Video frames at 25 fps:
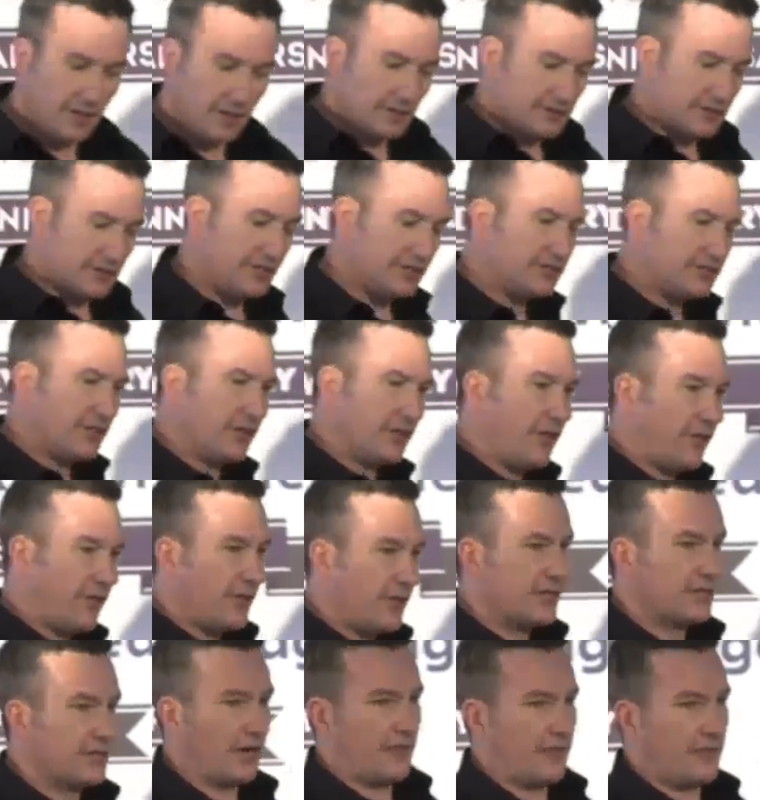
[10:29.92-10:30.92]
So there's another
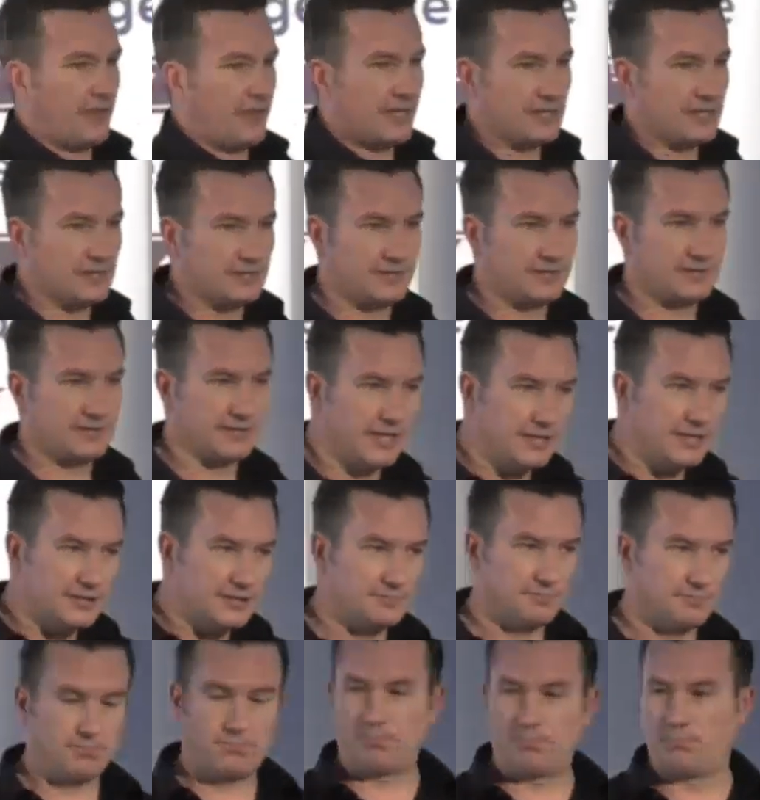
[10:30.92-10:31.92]
thing that I think
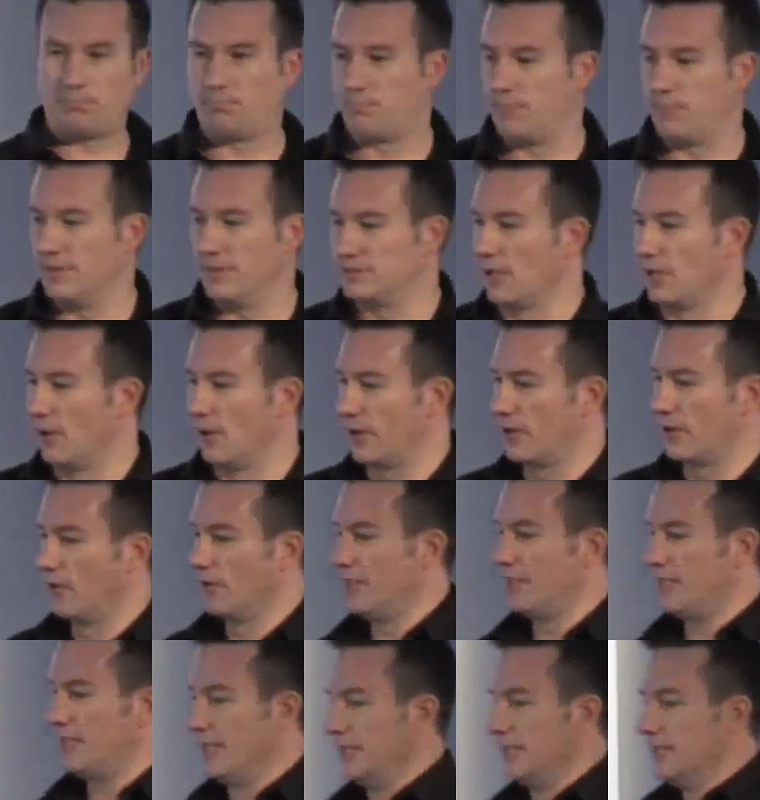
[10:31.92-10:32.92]
is going
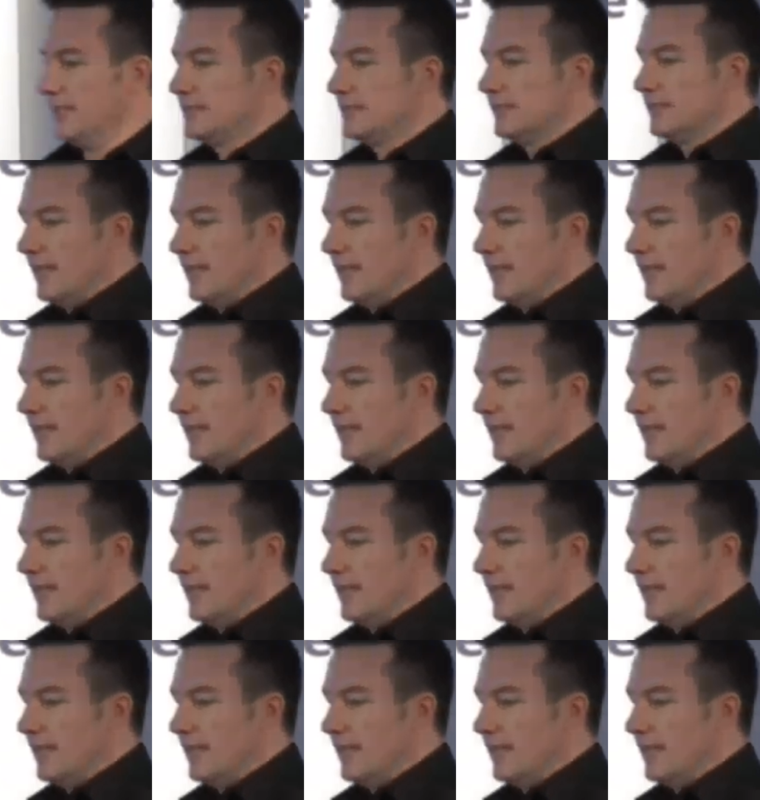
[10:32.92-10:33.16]
on here,